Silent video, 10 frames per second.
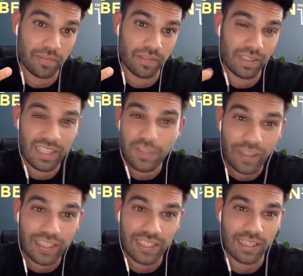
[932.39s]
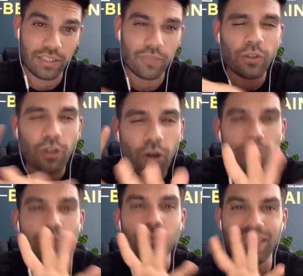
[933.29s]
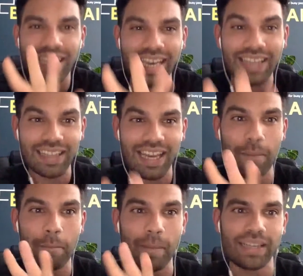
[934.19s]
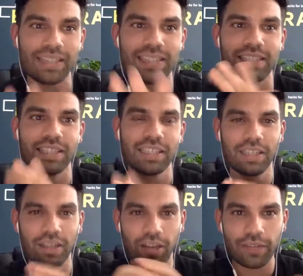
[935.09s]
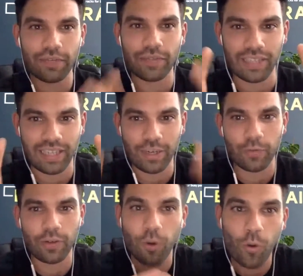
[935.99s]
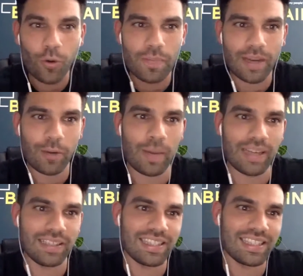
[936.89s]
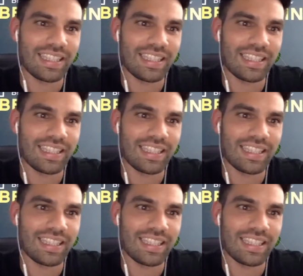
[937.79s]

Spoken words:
Let's face it, you've got to get that balance. Life and health are all about balance,